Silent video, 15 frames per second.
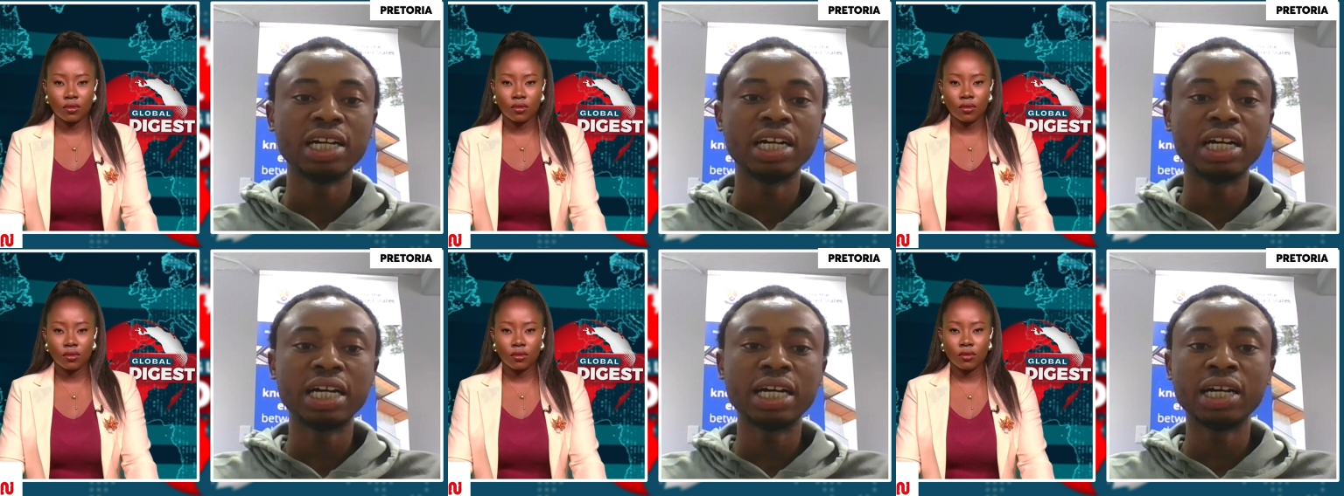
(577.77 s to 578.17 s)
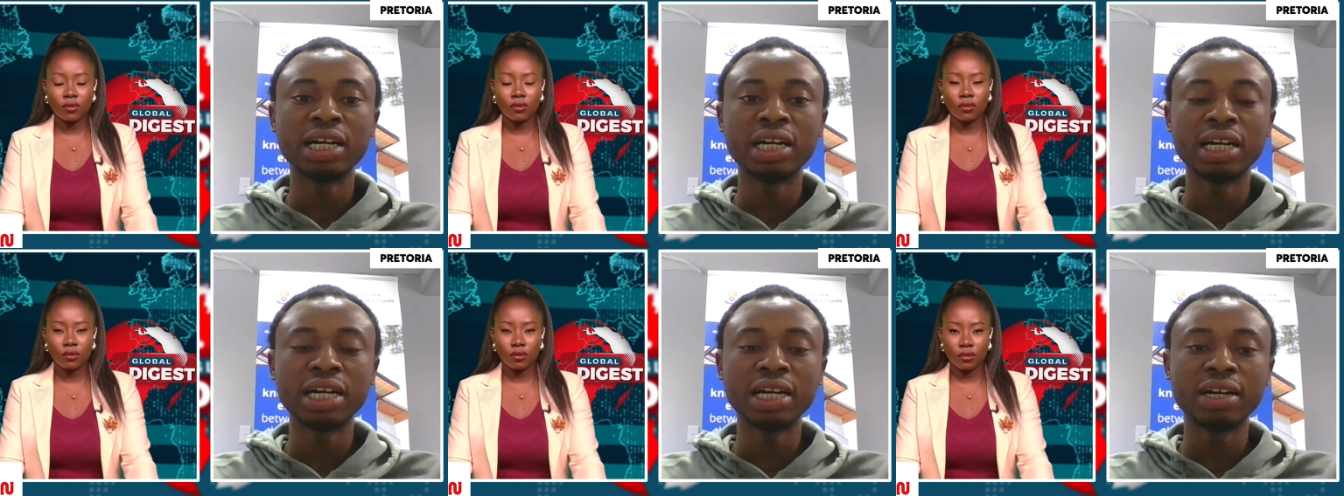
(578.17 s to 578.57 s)

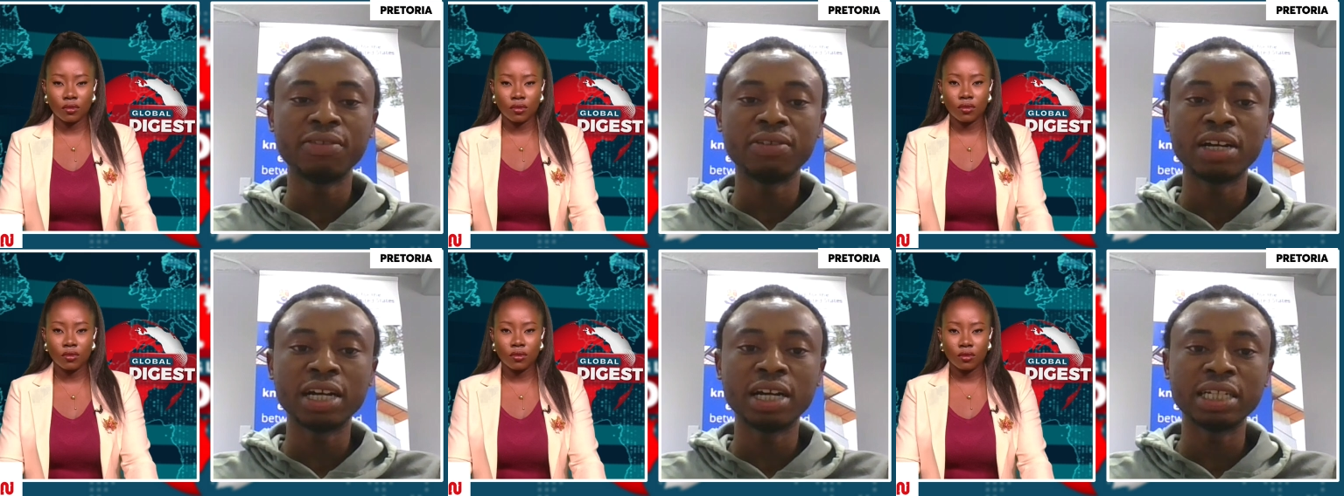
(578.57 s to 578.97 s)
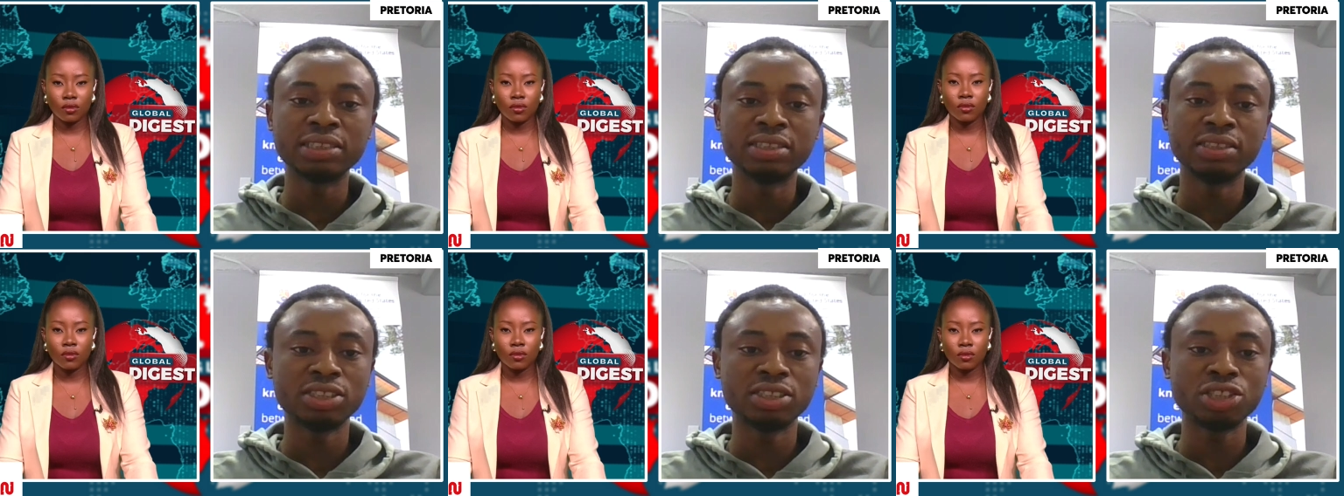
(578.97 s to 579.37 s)
Speaker 1: uh, uh,
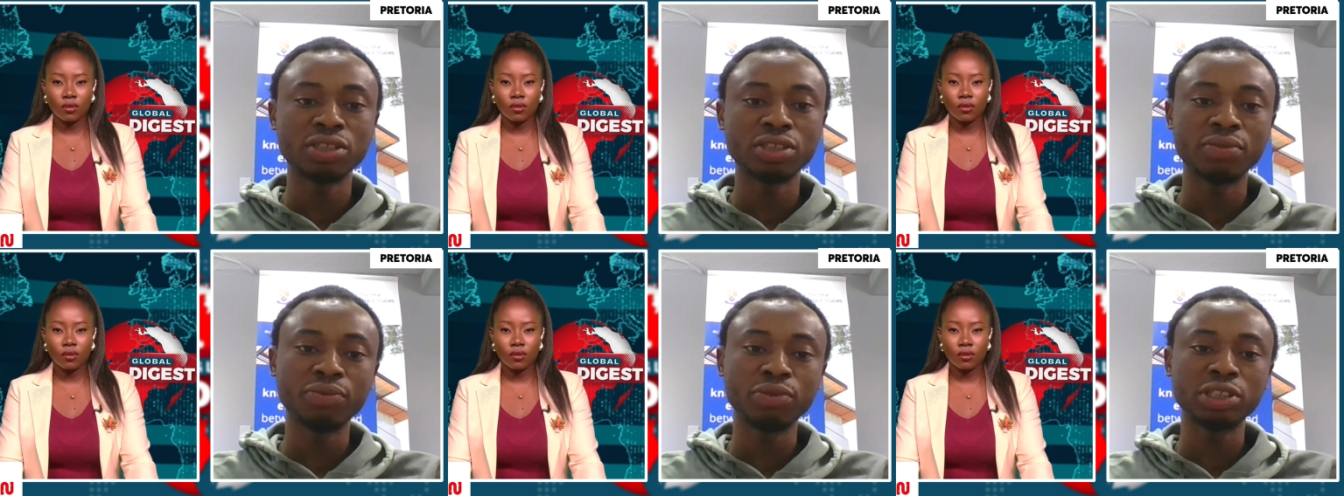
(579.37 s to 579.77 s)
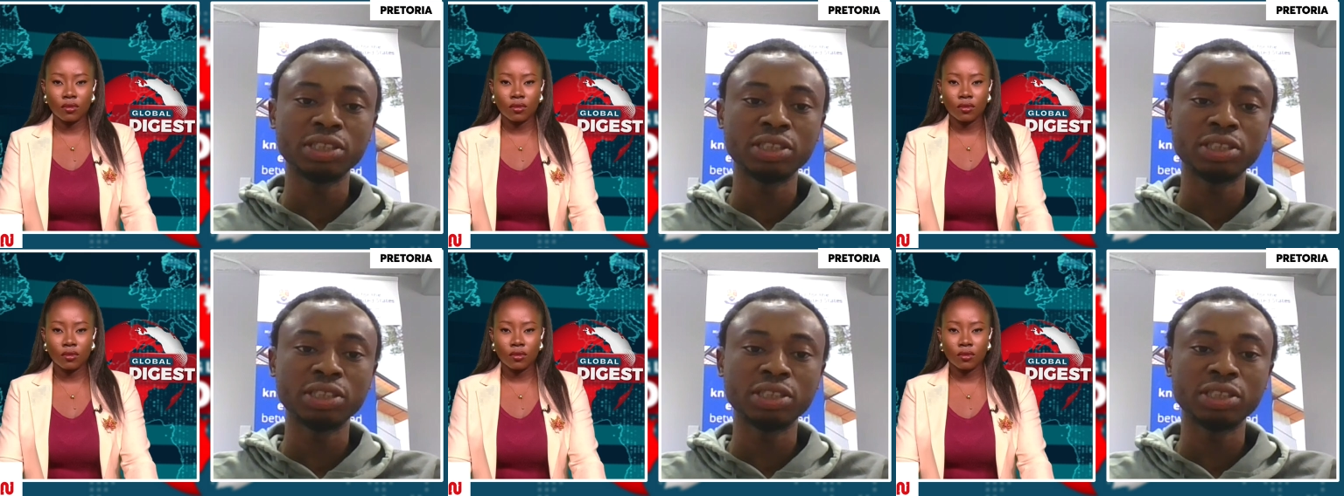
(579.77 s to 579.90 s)
uh decision